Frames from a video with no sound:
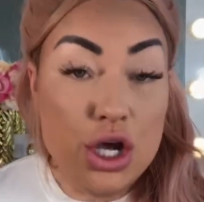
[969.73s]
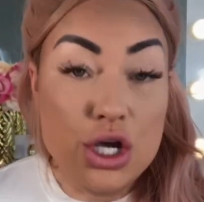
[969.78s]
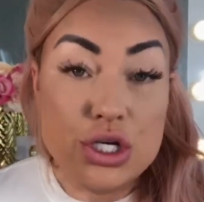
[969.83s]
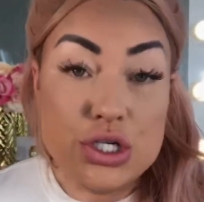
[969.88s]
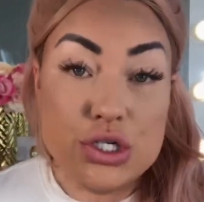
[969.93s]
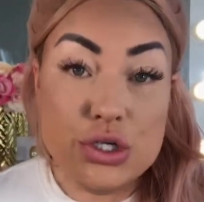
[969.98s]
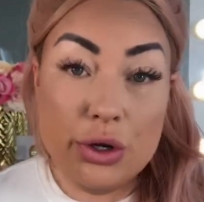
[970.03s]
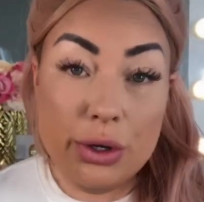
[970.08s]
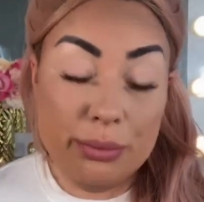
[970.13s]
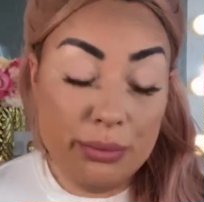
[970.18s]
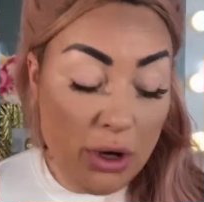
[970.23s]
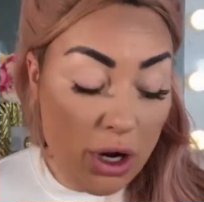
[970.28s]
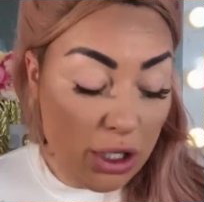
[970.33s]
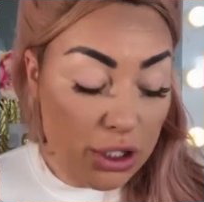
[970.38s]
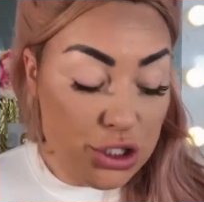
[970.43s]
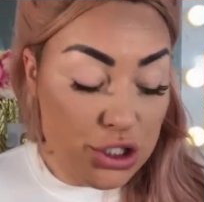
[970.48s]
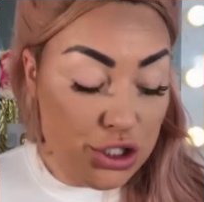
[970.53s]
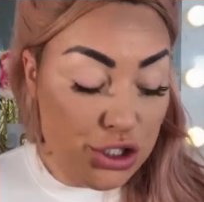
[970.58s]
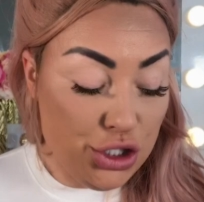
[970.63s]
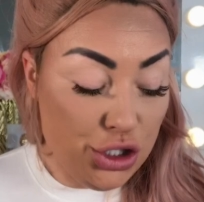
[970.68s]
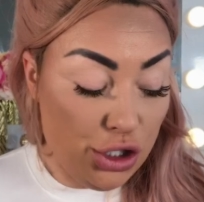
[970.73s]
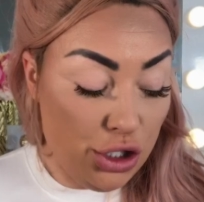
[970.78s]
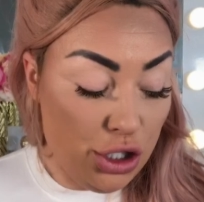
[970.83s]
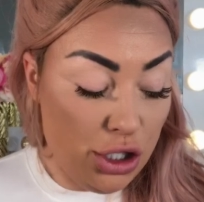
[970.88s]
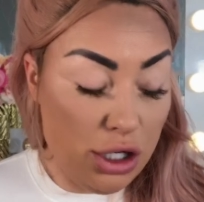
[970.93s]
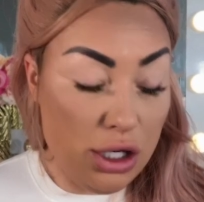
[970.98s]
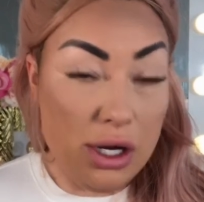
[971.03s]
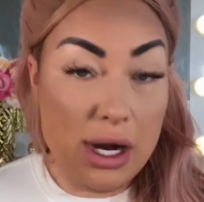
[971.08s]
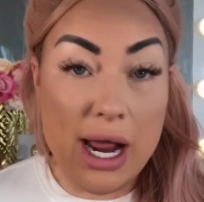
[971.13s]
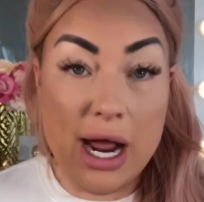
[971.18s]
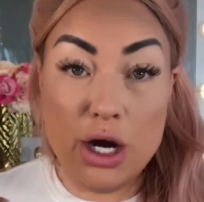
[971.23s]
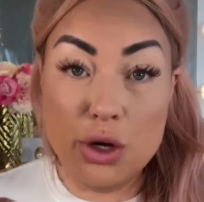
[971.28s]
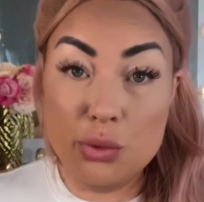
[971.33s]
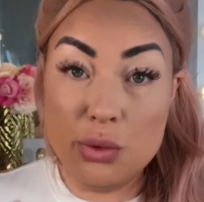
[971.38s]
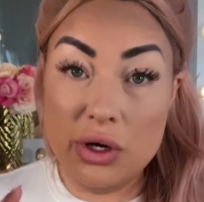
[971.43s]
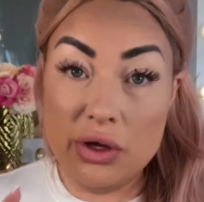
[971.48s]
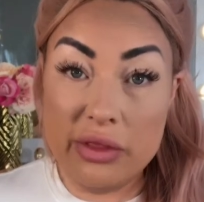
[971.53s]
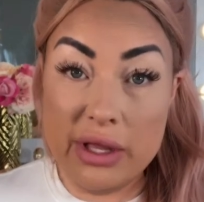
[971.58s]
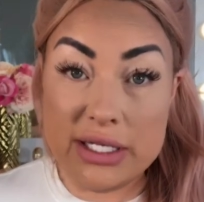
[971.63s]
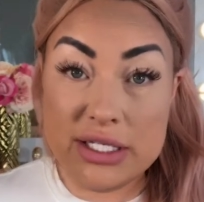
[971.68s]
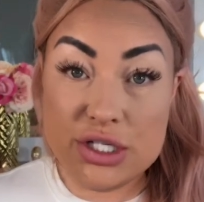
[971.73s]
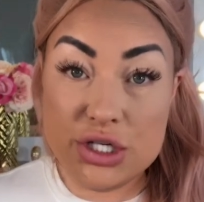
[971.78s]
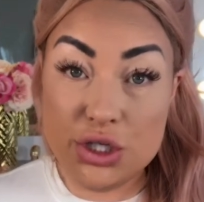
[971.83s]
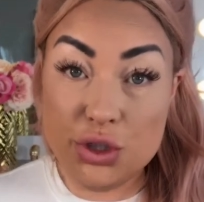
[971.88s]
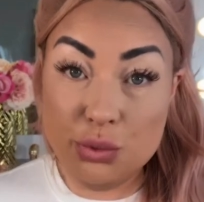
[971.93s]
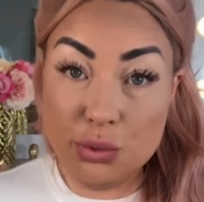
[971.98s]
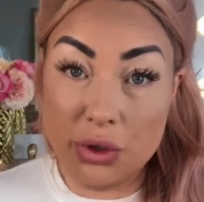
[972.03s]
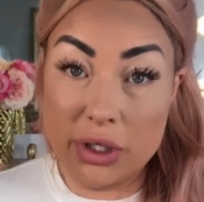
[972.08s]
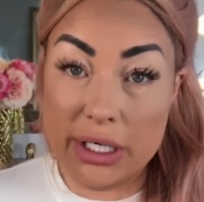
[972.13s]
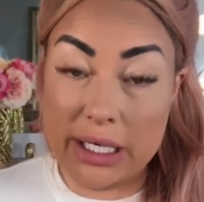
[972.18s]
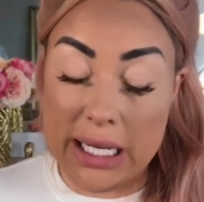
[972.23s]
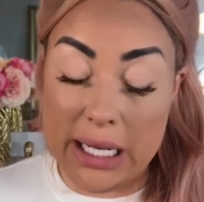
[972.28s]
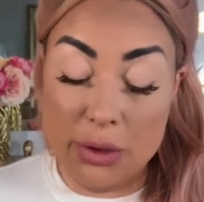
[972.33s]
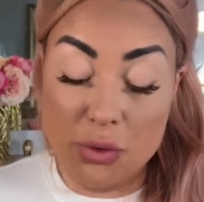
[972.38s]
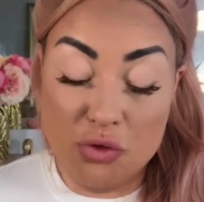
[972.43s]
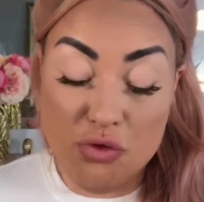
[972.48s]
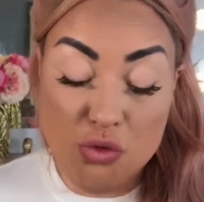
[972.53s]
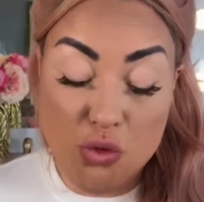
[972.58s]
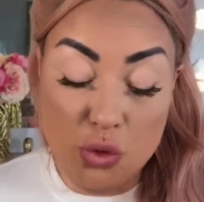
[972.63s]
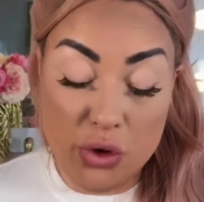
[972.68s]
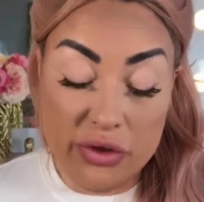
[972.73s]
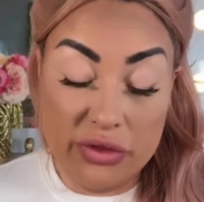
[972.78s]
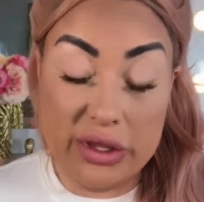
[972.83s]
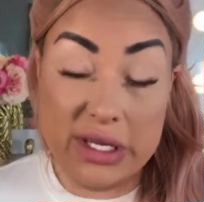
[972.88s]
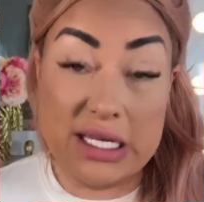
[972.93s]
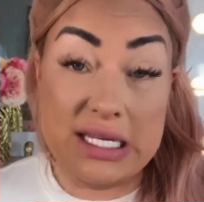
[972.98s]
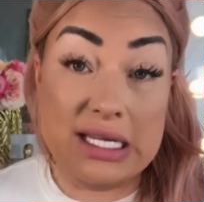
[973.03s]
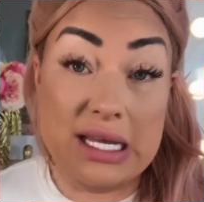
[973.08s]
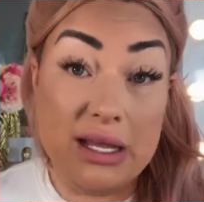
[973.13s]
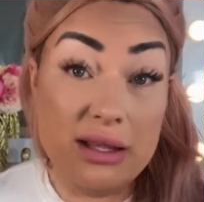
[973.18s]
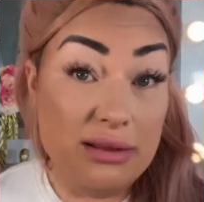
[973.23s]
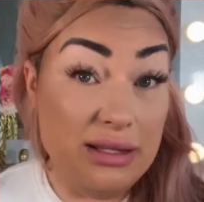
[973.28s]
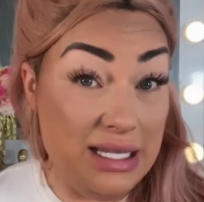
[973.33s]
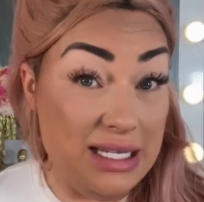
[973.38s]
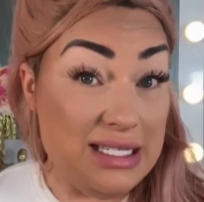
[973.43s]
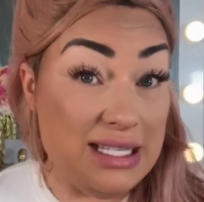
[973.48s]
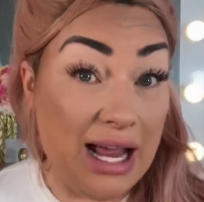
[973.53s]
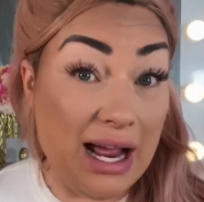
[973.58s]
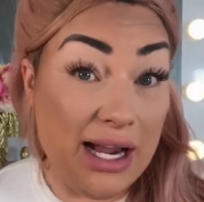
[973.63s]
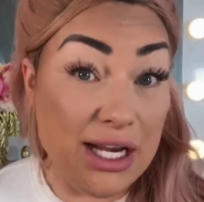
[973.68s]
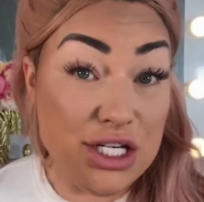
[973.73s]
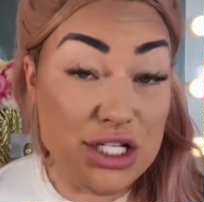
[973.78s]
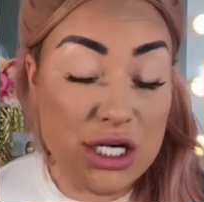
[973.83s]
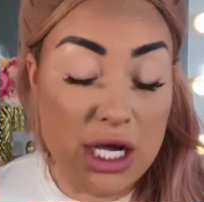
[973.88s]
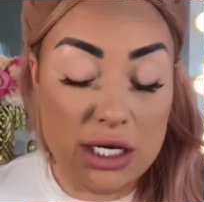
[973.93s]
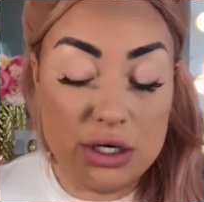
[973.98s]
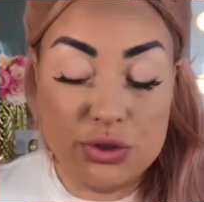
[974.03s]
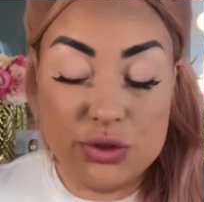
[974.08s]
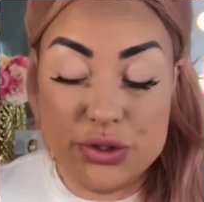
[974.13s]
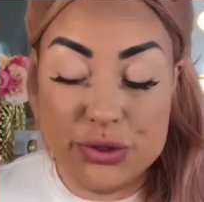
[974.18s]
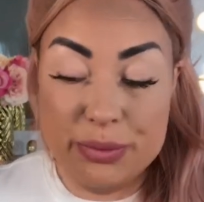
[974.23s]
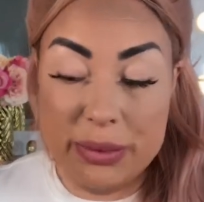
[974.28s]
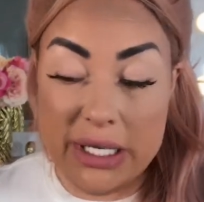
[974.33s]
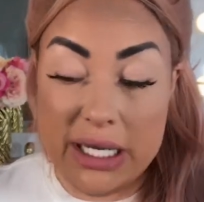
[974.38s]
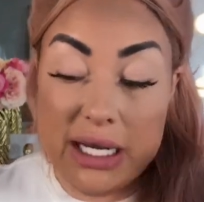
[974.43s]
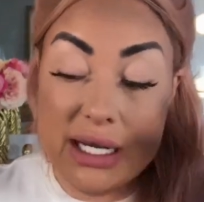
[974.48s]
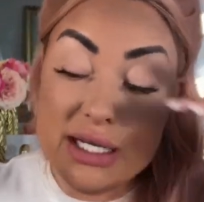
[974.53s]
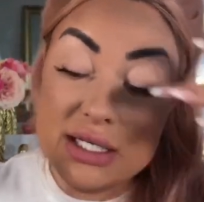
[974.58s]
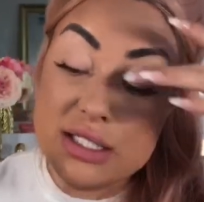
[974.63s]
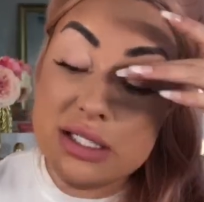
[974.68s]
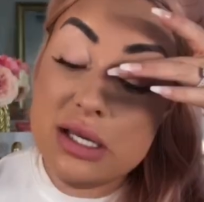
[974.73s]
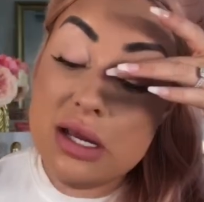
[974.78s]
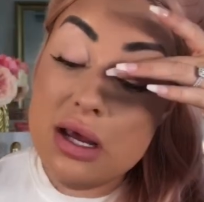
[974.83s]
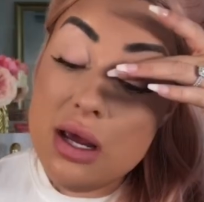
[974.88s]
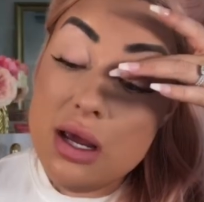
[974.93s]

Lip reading: So I'm not sure how well that's gonna work for these eyeshadows, because